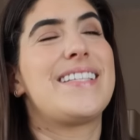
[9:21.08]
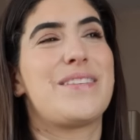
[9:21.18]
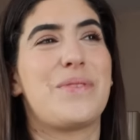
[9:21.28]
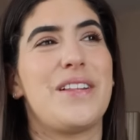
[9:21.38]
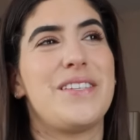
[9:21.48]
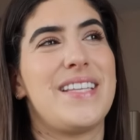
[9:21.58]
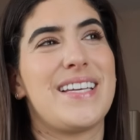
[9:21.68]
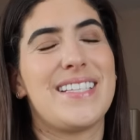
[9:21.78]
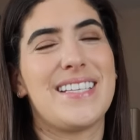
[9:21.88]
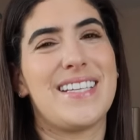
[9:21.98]
it's just one of those
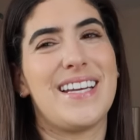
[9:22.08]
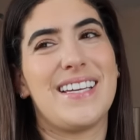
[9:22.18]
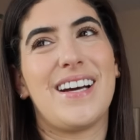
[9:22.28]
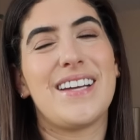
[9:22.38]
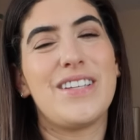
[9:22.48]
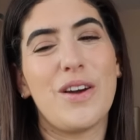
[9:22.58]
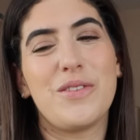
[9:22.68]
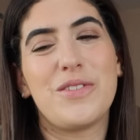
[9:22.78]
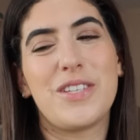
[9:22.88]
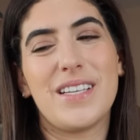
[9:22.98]
things, isn't it? I
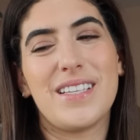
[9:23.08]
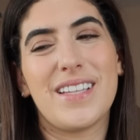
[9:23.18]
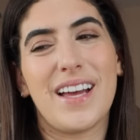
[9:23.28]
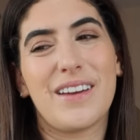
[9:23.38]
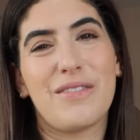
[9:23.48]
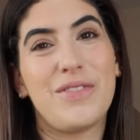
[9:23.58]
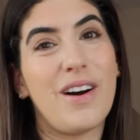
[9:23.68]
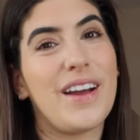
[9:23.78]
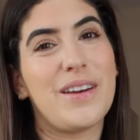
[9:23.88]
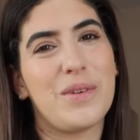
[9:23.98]
know she's like
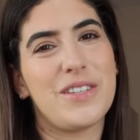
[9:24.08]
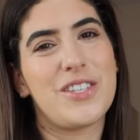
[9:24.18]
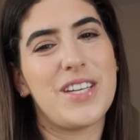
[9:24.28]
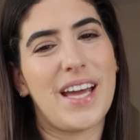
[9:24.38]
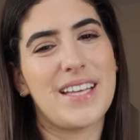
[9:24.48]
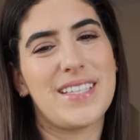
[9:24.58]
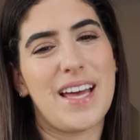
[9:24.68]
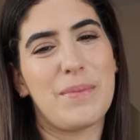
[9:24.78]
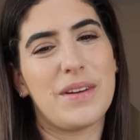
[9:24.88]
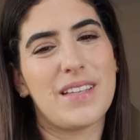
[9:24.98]
fine once she gets
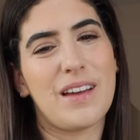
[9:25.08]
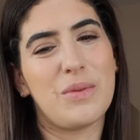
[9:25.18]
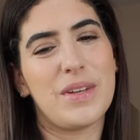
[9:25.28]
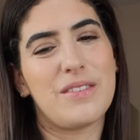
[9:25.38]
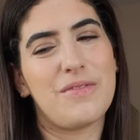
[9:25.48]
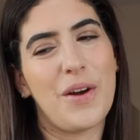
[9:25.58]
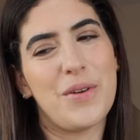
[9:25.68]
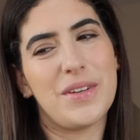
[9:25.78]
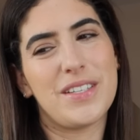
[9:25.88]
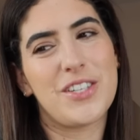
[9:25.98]
there because I always
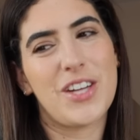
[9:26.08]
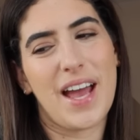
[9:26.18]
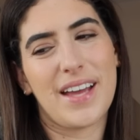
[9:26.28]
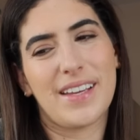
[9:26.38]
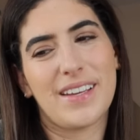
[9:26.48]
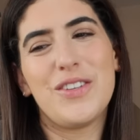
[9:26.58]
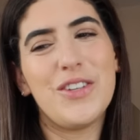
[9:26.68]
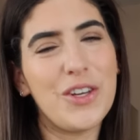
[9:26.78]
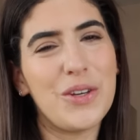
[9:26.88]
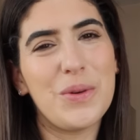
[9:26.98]
phone and check.
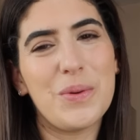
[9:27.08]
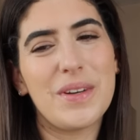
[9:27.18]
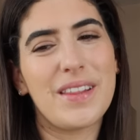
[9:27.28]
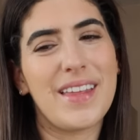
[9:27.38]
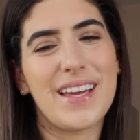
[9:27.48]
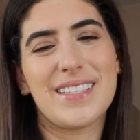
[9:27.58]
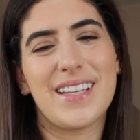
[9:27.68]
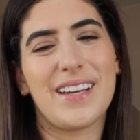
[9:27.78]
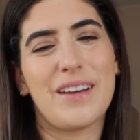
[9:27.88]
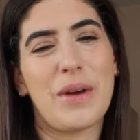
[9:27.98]
New things
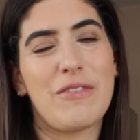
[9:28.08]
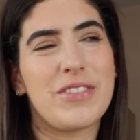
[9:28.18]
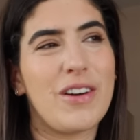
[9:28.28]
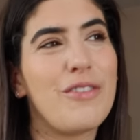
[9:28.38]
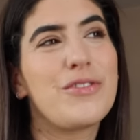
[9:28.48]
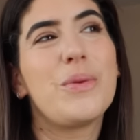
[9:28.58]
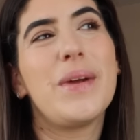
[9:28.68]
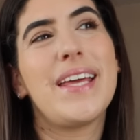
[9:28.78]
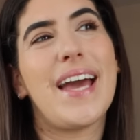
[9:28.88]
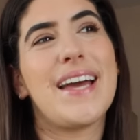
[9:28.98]
like whether it's after a
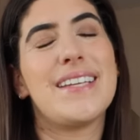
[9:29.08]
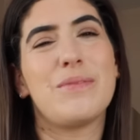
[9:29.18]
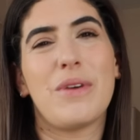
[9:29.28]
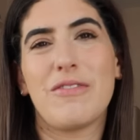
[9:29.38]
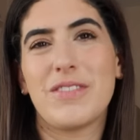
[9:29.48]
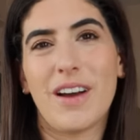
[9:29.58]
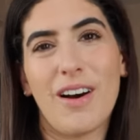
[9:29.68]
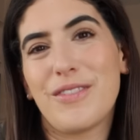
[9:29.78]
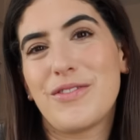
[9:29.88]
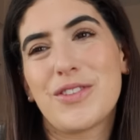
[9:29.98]
weekend, whether it's
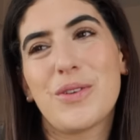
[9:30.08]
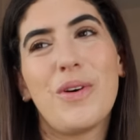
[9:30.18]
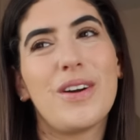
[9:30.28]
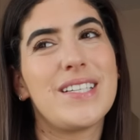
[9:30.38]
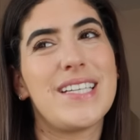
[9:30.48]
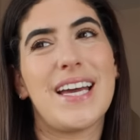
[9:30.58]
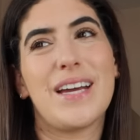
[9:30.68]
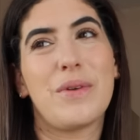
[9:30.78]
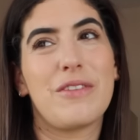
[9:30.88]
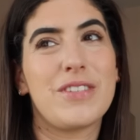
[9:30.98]
after a school
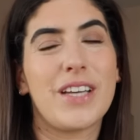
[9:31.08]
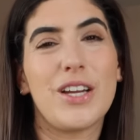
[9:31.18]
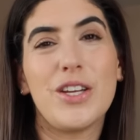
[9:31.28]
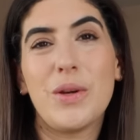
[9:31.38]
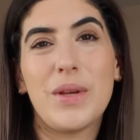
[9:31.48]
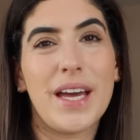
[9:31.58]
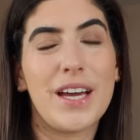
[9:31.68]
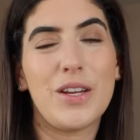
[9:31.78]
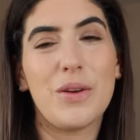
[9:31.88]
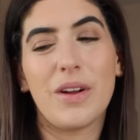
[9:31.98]
holiday, whether it's like a new
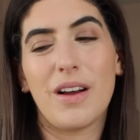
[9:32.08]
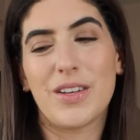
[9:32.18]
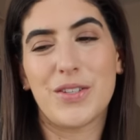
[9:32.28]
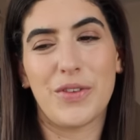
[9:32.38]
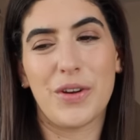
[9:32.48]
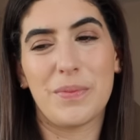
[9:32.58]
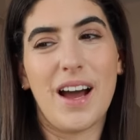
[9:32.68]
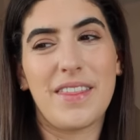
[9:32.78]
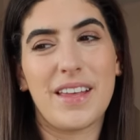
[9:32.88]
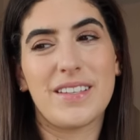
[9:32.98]
year, new classroom.
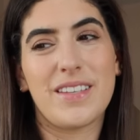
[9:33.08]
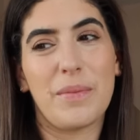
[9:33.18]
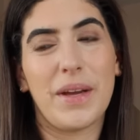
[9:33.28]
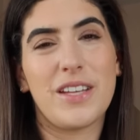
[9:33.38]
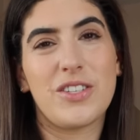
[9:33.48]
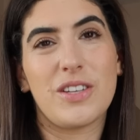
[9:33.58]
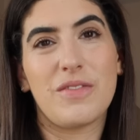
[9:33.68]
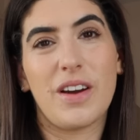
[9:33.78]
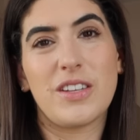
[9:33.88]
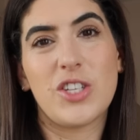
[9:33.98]
I think some kids just
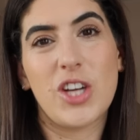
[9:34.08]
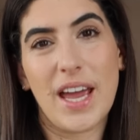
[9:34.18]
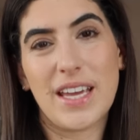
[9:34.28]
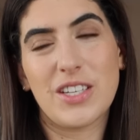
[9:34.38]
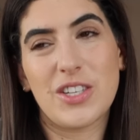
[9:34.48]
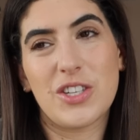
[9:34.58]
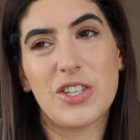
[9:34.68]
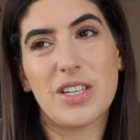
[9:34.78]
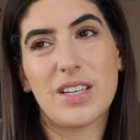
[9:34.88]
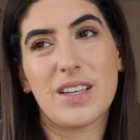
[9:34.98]
find
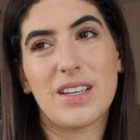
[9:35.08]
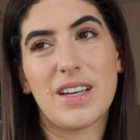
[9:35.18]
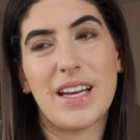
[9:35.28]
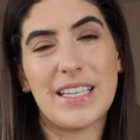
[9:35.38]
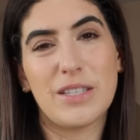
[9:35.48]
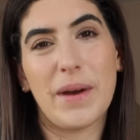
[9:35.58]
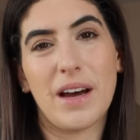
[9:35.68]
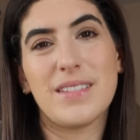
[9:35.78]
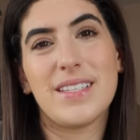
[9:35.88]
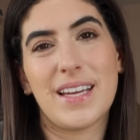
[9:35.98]
change a little bit
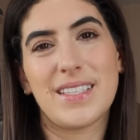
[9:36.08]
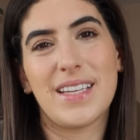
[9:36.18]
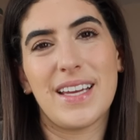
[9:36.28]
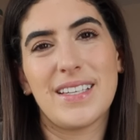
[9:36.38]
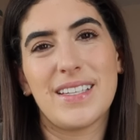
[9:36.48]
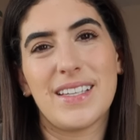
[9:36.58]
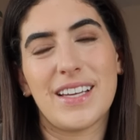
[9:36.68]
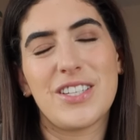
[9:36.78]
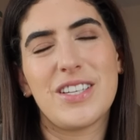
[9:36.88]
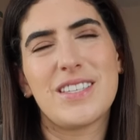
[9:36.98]
unsettling.
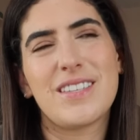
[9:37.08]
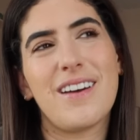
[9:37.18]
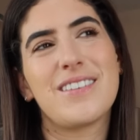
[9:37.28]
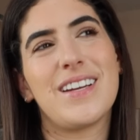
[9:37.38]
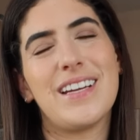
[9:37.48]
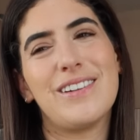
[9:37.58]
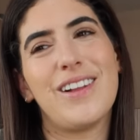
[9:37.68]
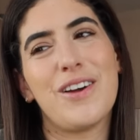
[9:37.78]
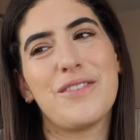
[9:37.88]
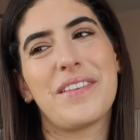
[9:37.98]
Like she's such a
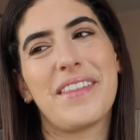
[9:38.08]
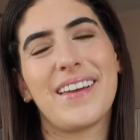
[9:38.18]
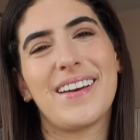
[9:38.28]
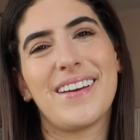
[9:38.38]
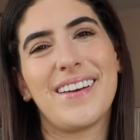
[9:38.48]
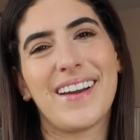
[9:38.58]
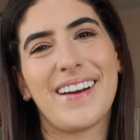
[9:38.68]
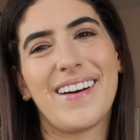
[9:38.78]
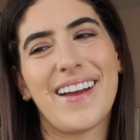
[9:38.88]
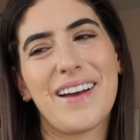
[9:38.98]
little overthinker
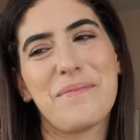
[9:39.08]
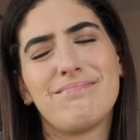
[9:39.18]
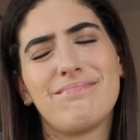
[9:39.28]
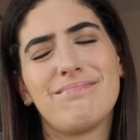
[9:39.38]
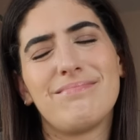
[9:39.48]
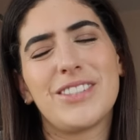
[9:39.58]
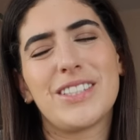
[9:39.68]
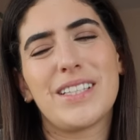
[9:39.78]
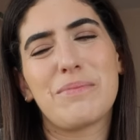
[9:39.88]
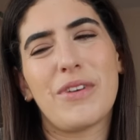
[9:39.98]
like I am. Mm,
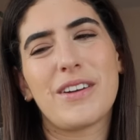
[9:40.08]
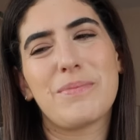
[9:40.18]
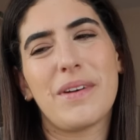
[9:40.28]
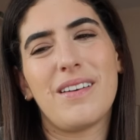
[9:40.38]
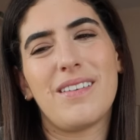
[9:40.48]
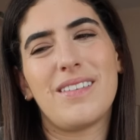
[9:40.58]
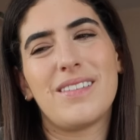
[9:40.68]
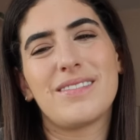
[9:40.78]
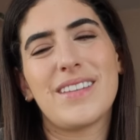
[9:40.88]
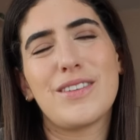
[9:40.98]
just like breaks my
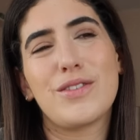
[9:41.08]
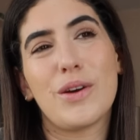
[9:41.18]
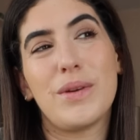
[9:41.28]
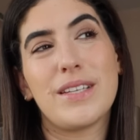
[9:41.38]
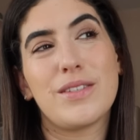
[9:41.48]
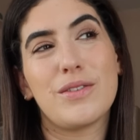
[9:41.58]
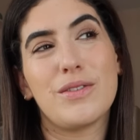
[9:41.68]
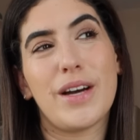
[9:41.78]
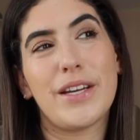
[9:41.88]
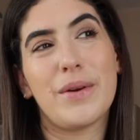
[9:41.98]
heart. There's so
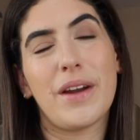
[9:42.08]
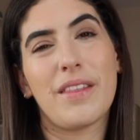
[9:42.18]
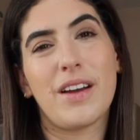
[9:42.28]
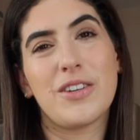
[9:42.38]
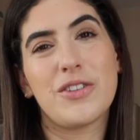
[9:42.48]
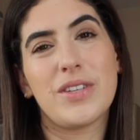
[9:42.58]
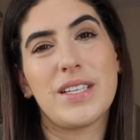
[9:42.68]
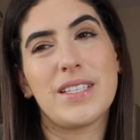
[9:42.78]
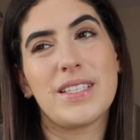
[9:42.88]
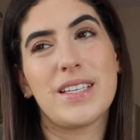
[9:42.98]
little. I know in other
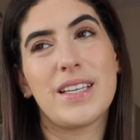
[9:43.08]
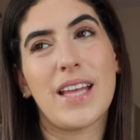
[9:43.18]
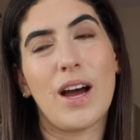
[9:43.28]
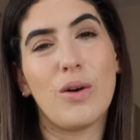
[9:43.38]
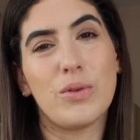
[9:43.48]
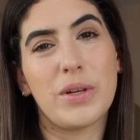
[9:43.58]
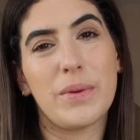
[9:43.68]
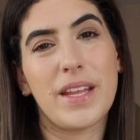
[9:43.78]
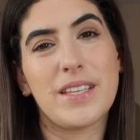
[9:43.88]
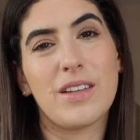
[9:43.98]
countries they're older
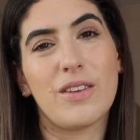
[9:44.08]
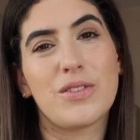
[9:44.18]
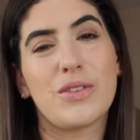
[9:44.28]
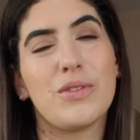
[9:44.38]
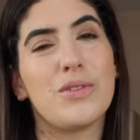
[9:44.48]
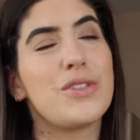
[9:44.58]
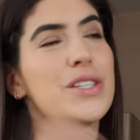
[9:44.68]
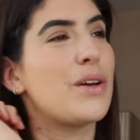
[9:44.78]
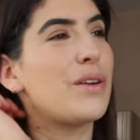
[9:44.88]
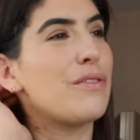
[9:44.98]
when they start school.
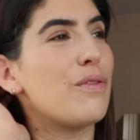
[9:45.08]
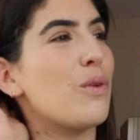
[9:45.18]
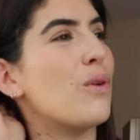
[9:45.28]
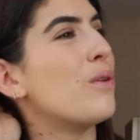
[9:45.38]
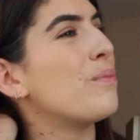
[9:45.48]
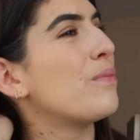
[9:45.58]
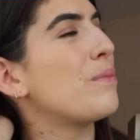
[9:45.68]
She's only four.